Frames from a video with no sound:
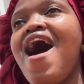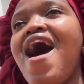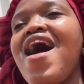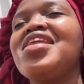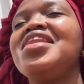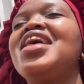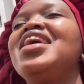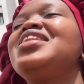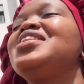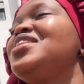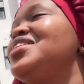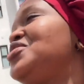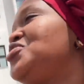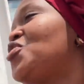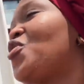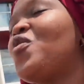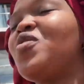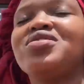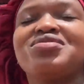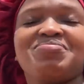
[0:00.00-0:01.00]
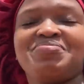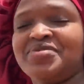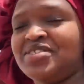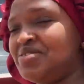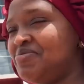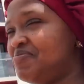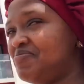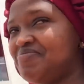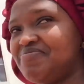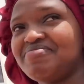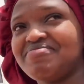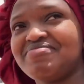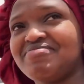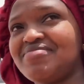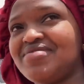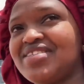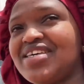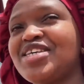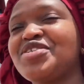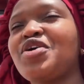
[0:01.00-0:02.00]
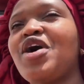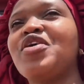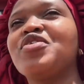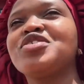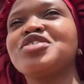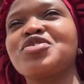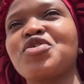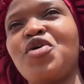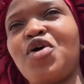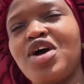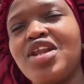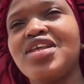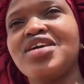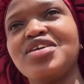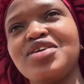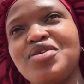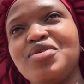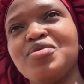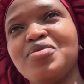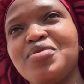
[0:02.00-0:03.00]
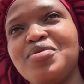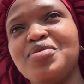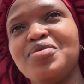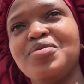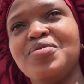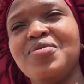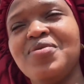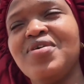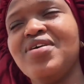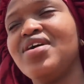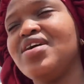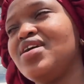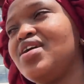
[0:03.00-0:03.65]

Nani ndo? That's why I was calling you.